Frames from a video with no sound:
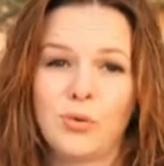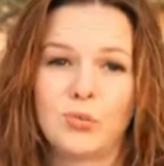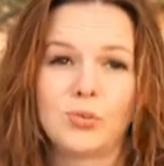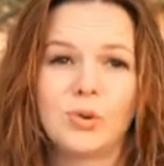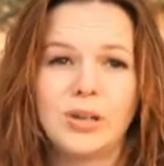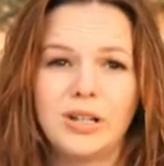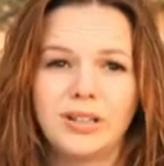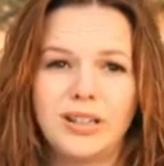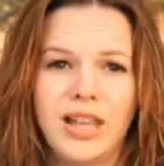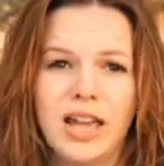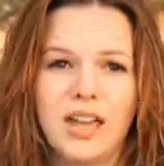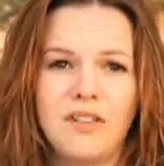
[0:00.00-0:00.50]

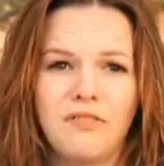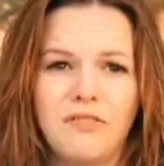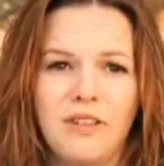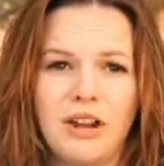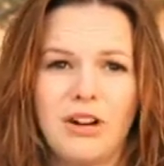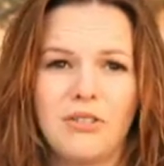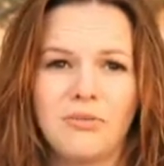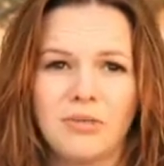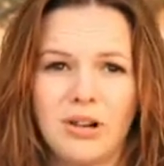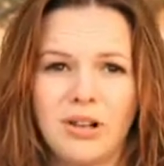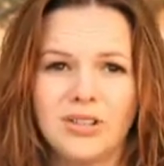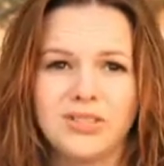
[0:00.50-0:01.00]
real life
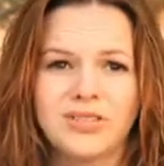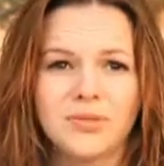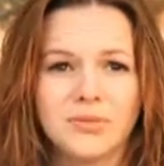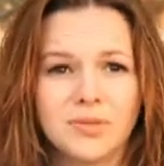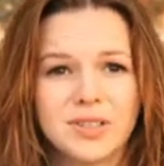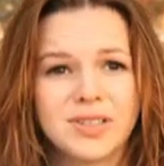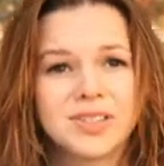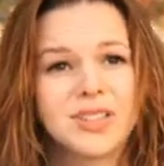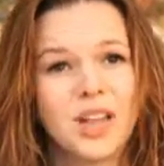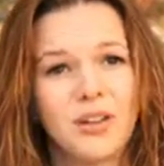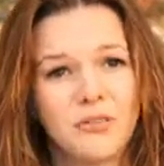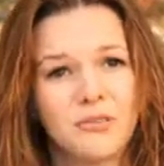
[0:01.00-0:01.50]
Aaron Ralston,
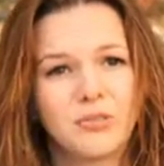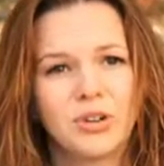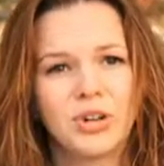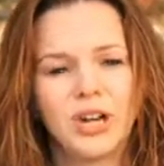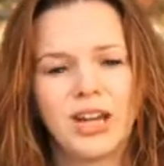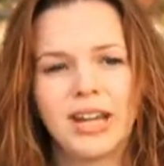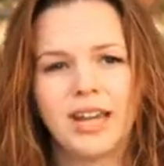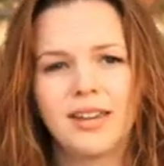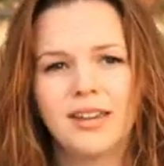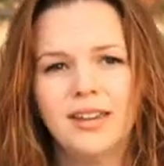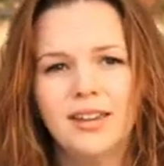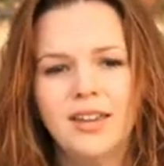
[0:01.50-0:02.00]
was
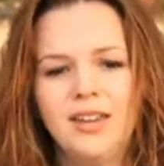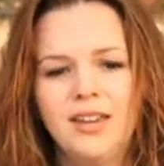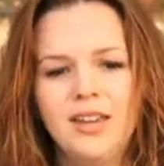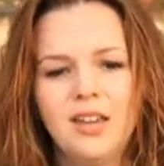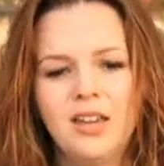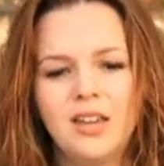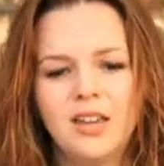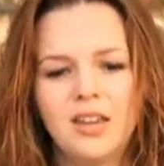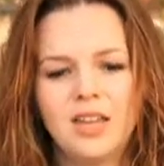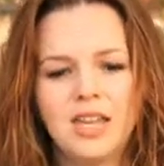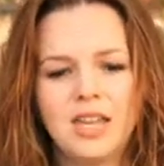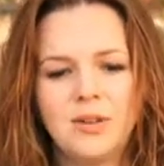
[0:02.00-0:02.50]
suffering,
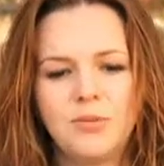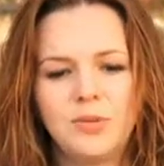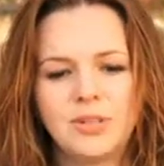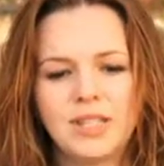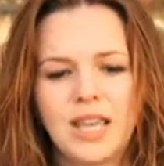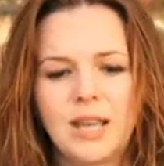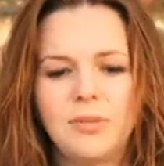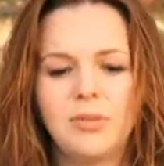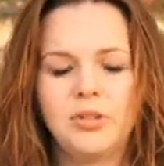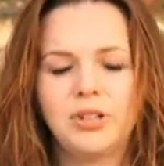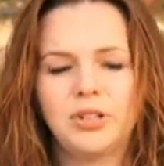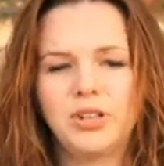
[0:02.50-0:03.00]
he
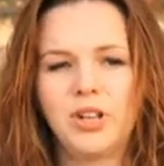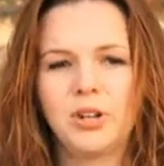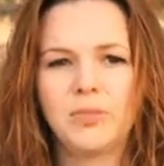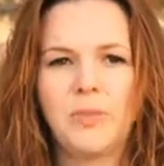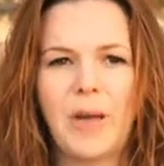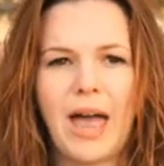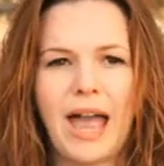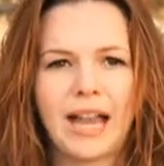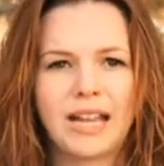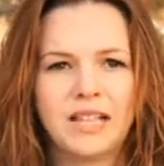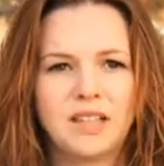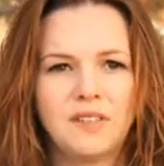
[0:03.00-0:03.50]
was able to look
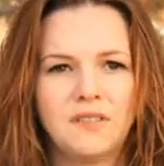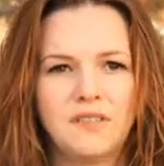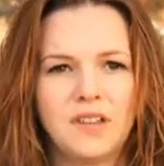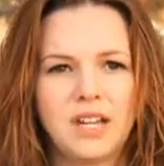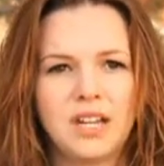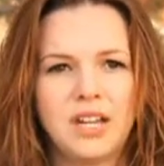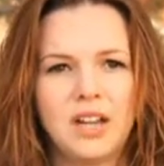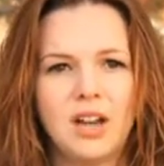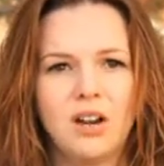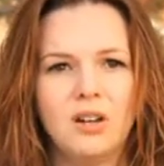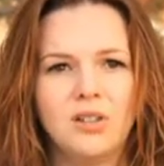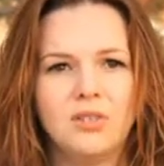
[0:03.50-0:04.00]
back at the
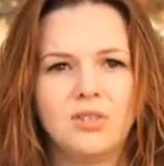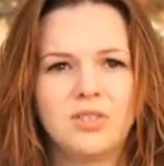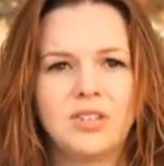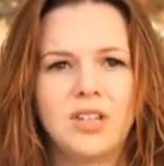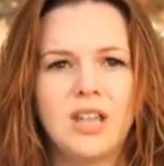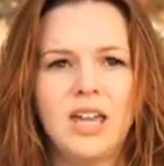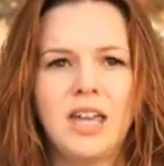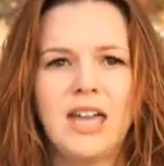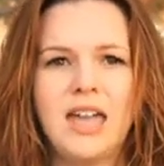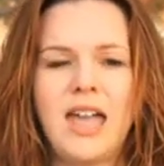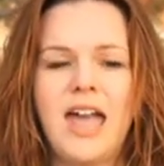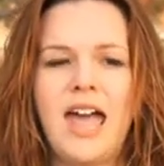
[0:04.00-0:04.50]

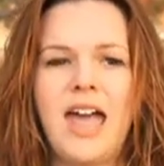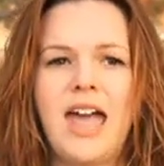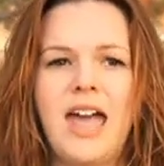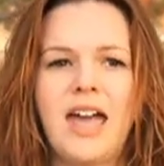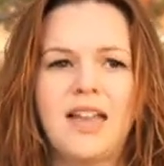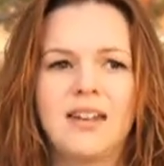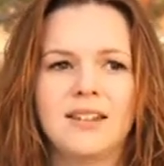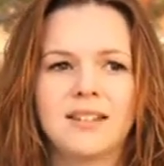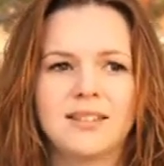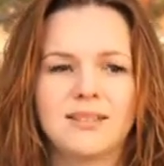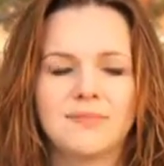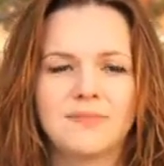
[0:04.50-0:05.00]
videos
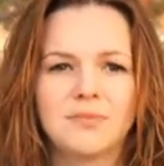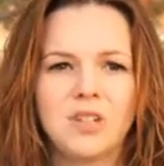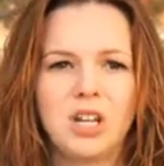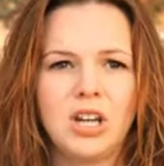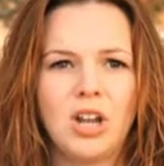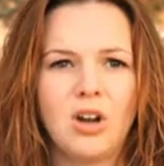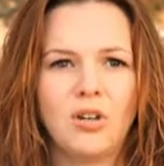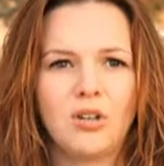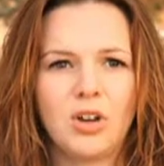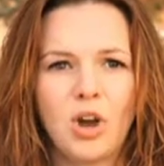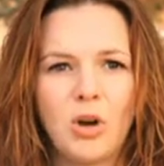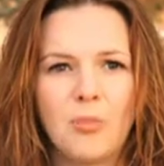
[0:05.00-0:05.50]
and, you
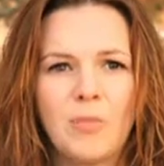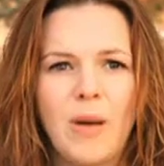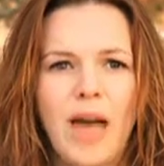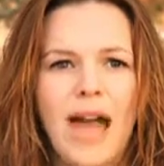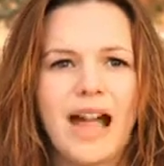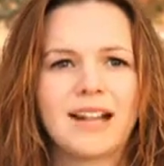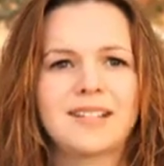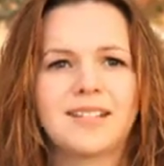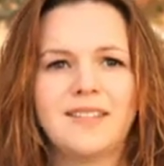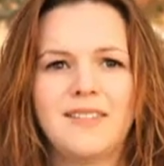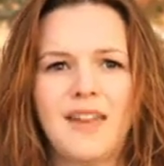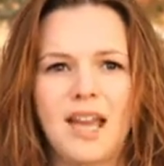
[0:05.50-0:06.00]
know, go
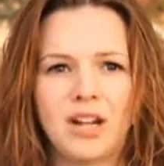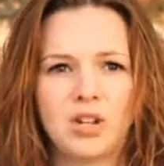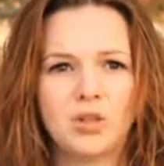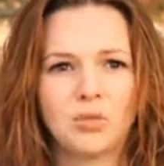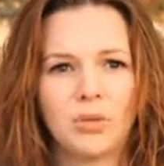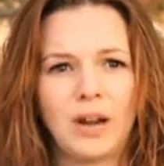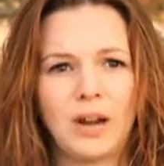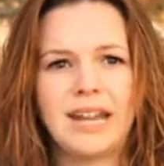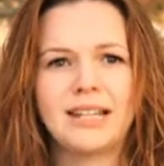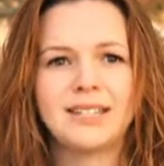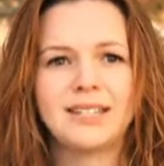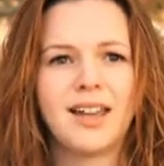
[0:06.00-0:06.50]
back to that
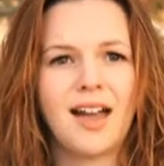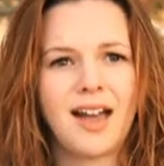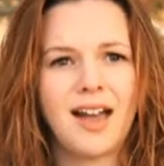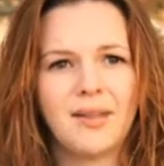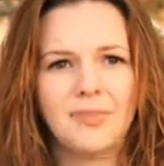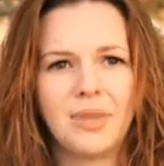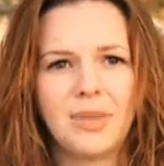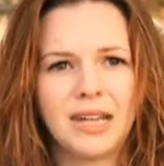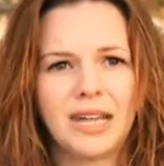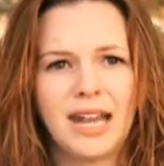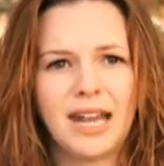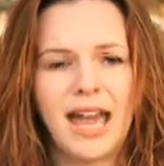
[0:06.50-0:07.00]
great
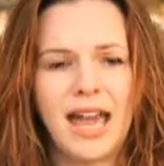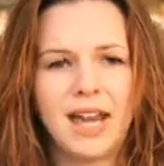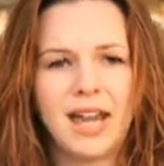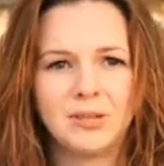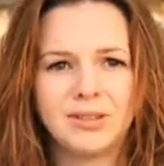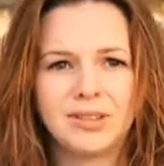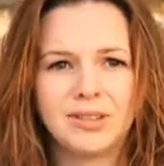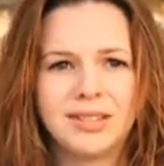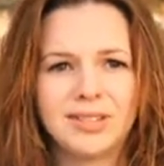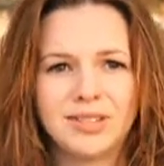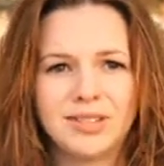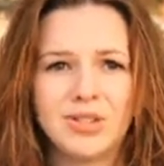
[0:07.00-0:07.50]
time that he had
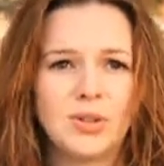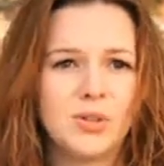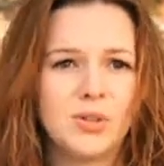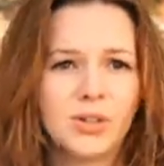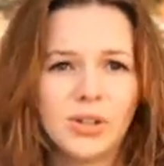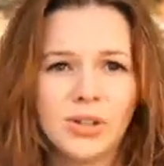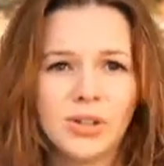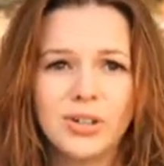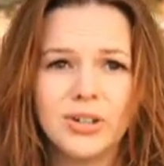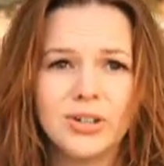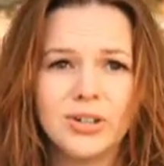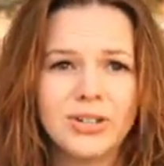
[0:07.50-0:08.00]
with these two
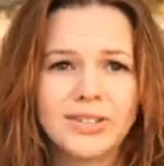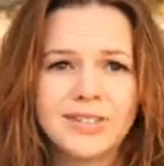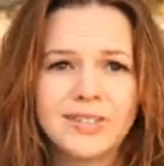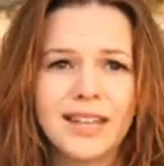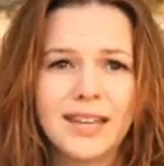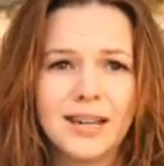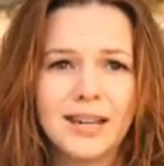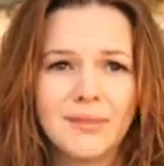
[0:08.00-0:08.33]
girls that he